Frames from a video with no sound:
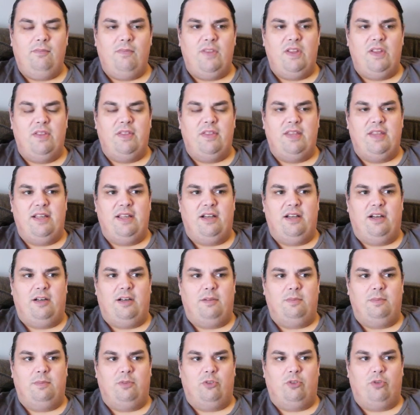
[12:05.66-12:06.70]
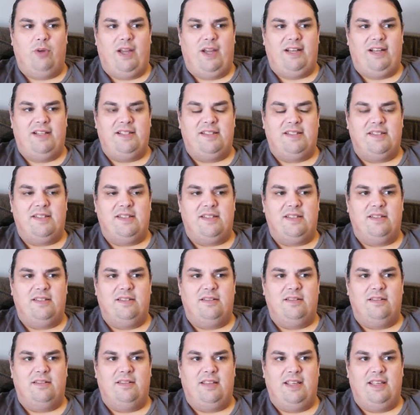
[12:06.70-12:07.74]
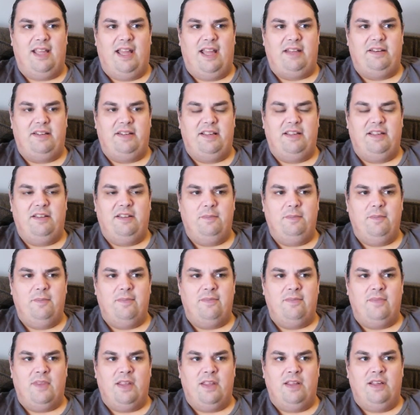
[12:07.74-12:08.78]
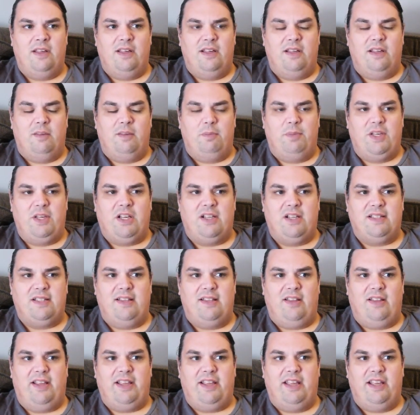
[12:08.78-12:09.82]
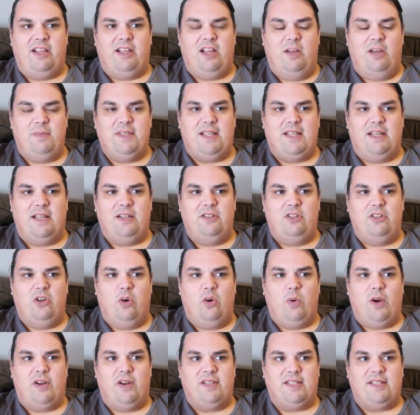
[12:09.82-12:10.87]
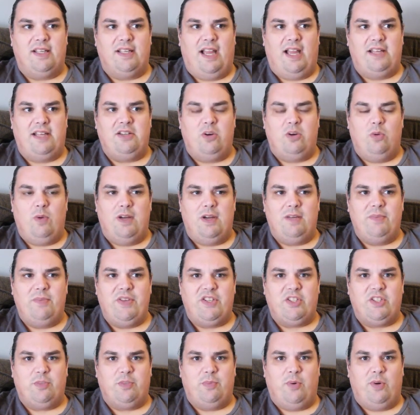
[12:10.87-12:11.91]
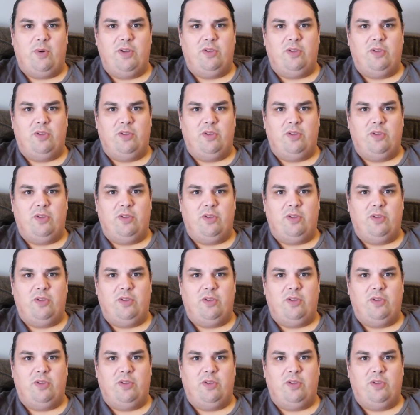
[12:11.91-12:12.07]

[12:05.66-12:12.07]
the um credits, the ending. Because it like it comes out of nowhere. It's like I don't want to be spoiled